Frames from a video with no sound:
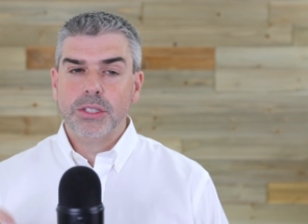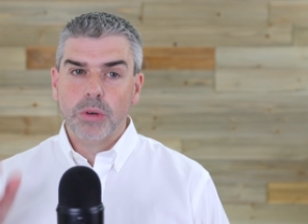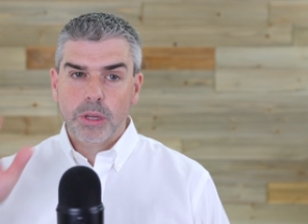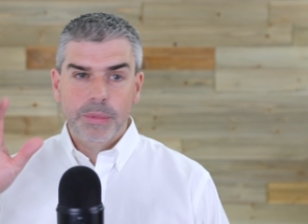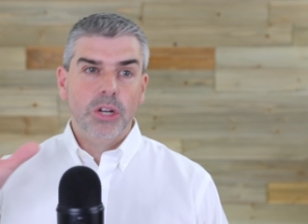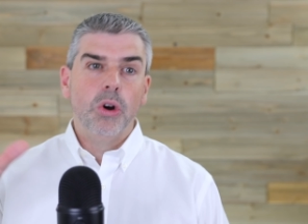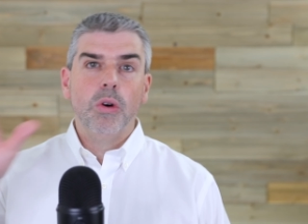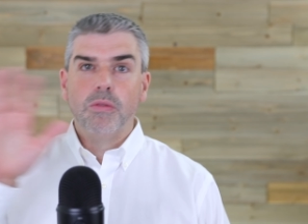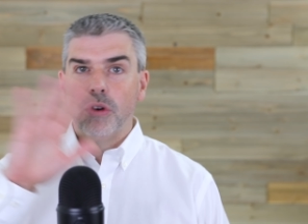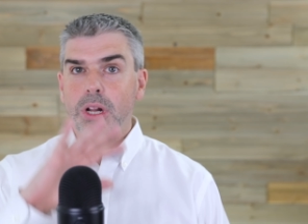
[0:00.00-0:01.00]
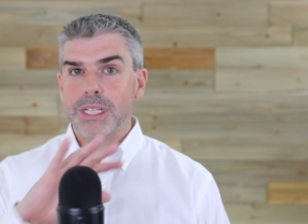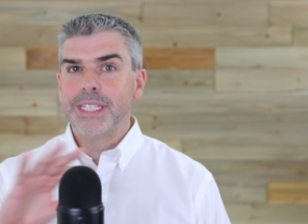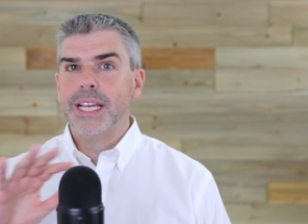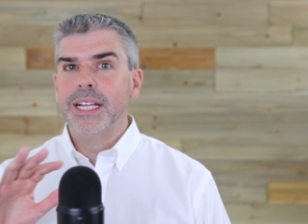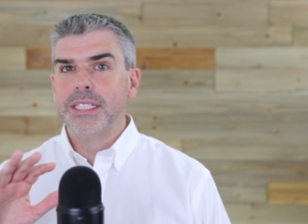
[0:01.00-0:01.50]
So it could be an overall
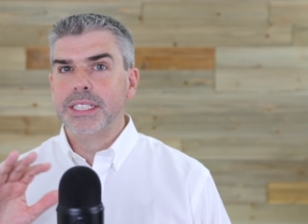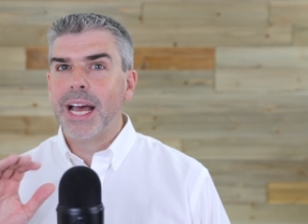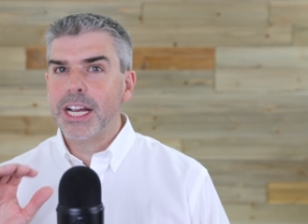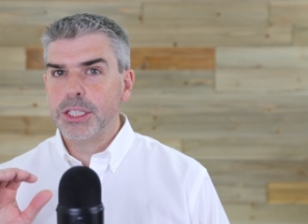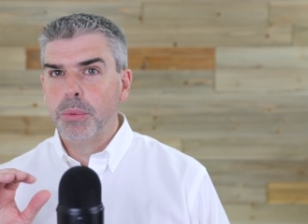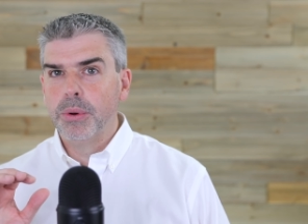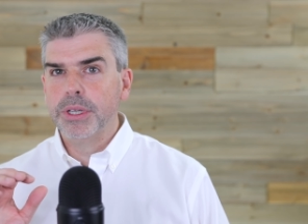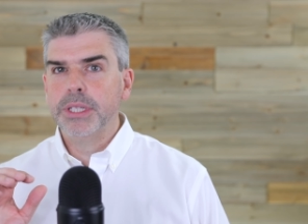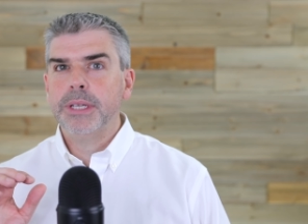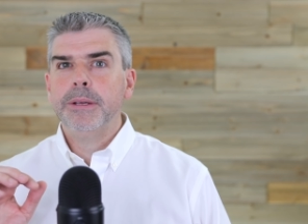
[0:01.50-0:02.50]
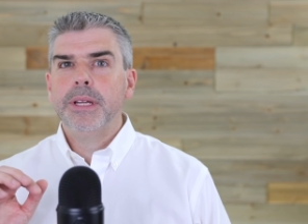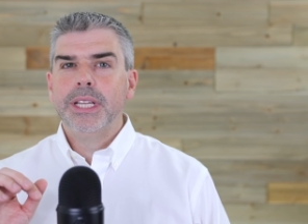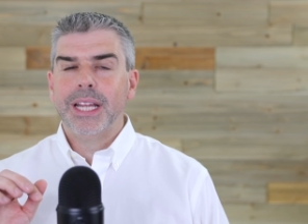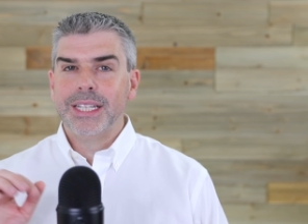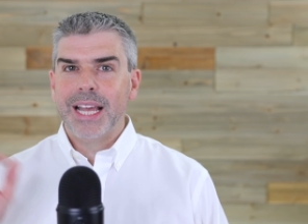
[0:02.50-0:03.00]
sales dashboard
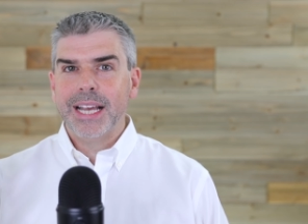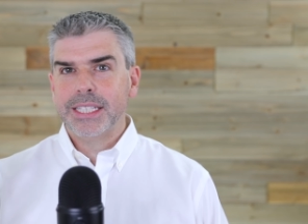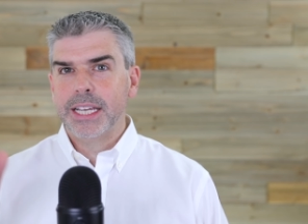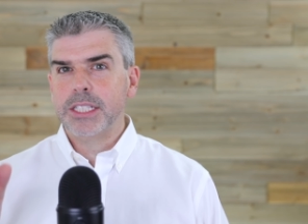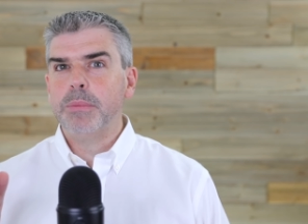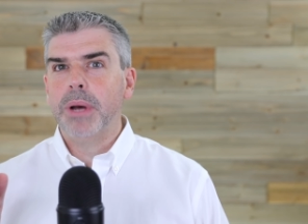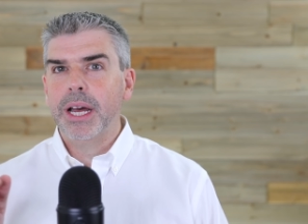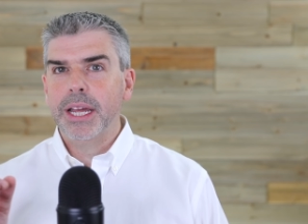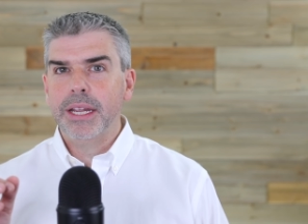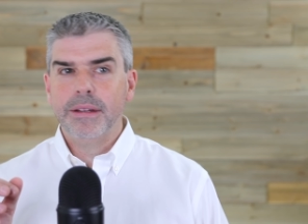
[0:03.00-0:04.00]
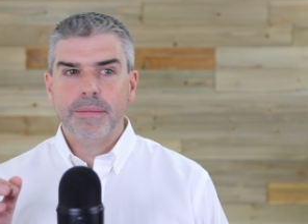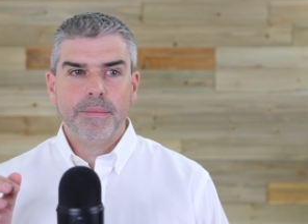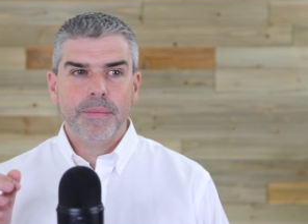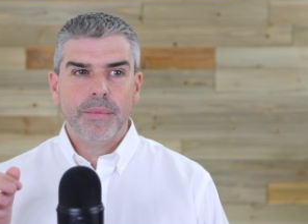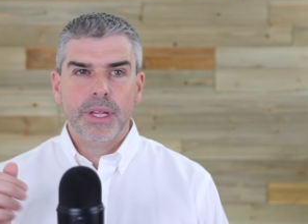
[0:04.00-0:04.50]
that is accessed by
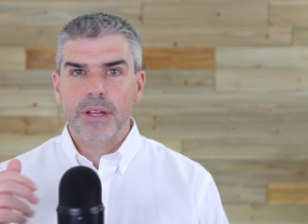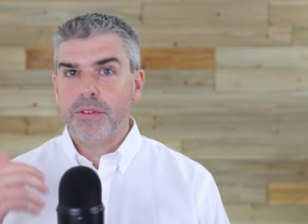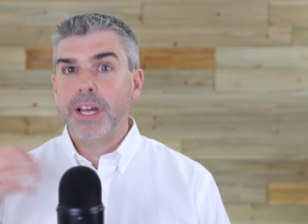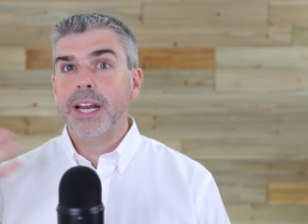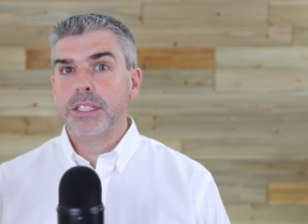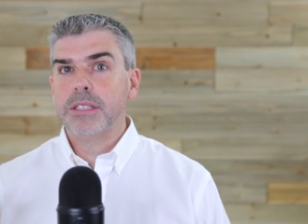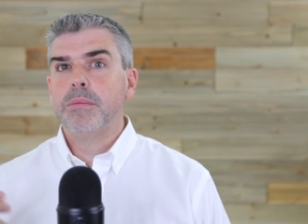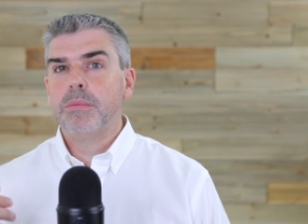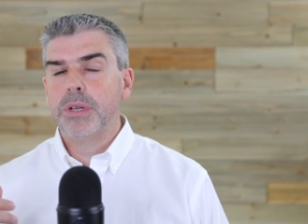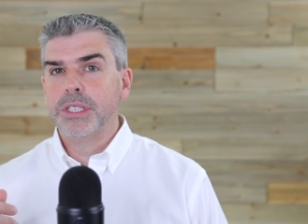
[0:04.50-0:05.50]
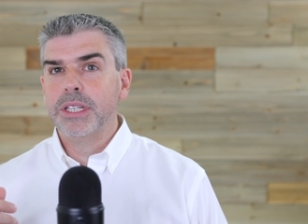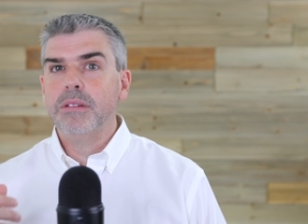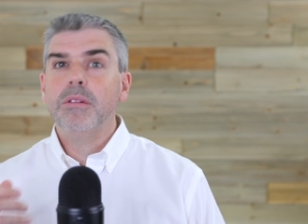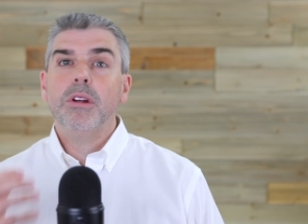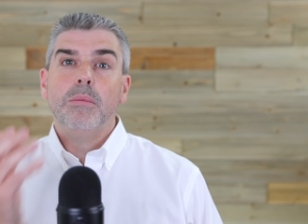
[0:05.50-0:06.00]
a finance
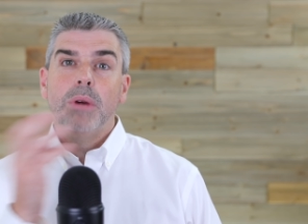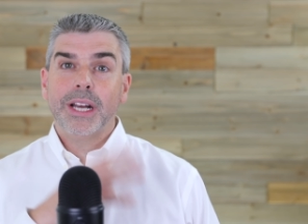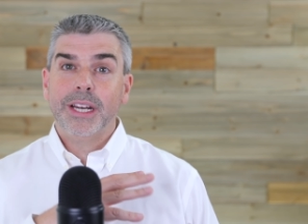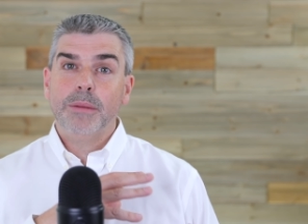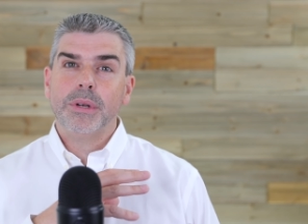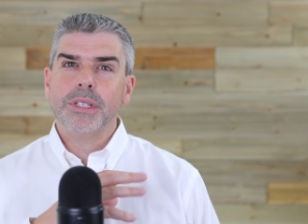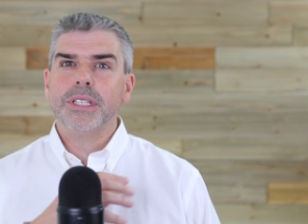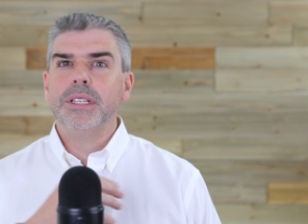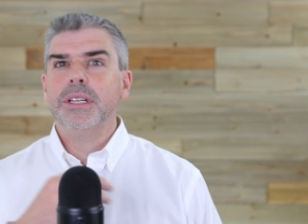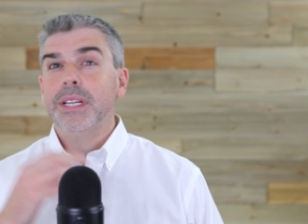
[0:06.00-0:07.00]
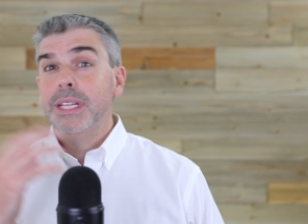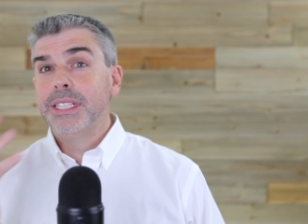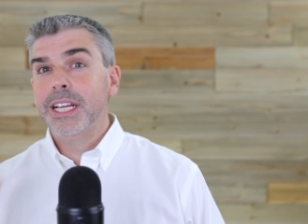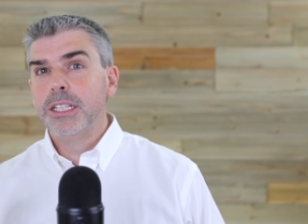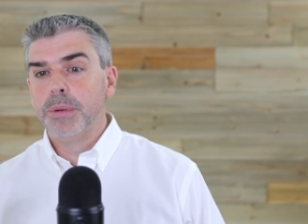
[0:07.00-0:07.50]
person, marketing person,
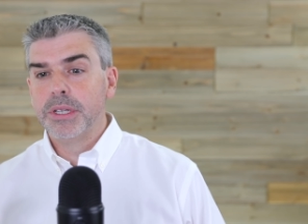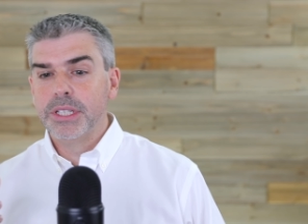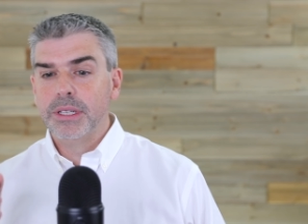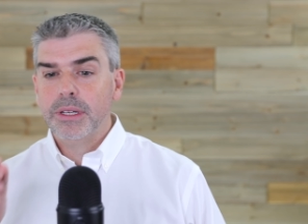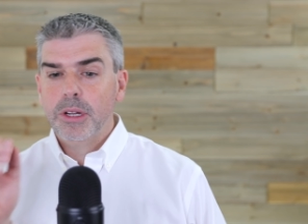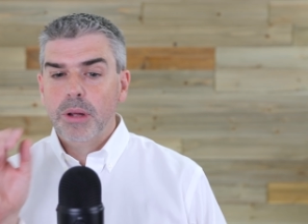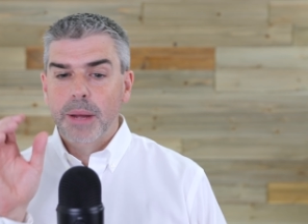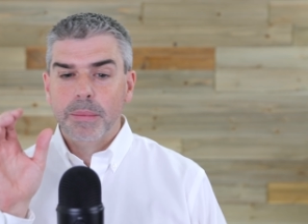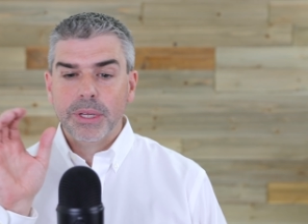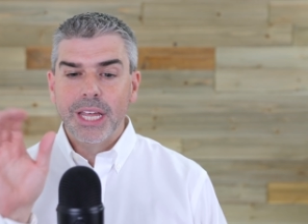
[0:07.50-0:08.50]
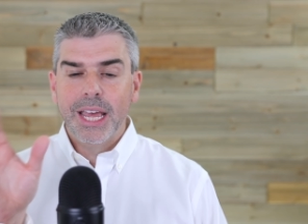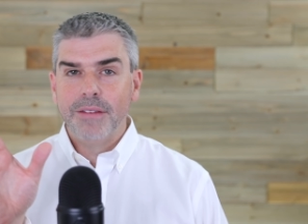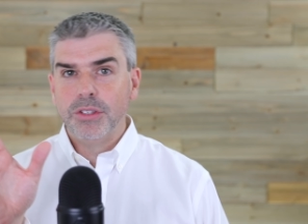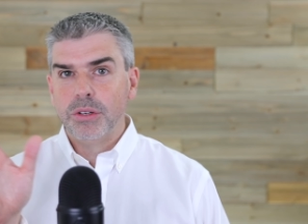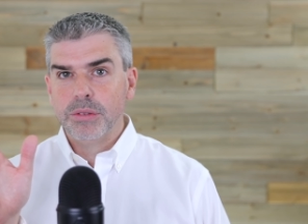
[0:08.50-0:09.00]
salesperson, uh, but they
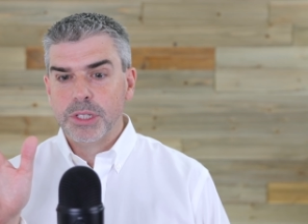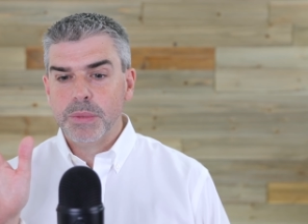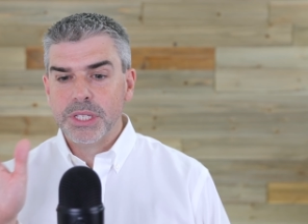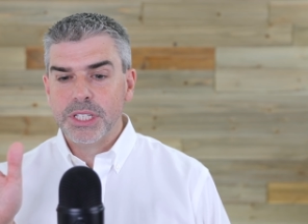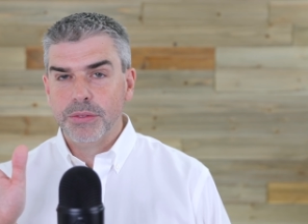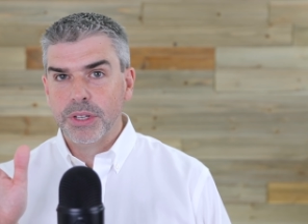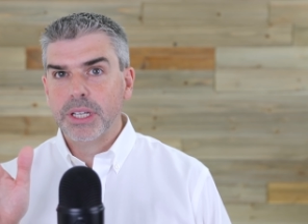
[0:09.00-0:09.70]
have their own specific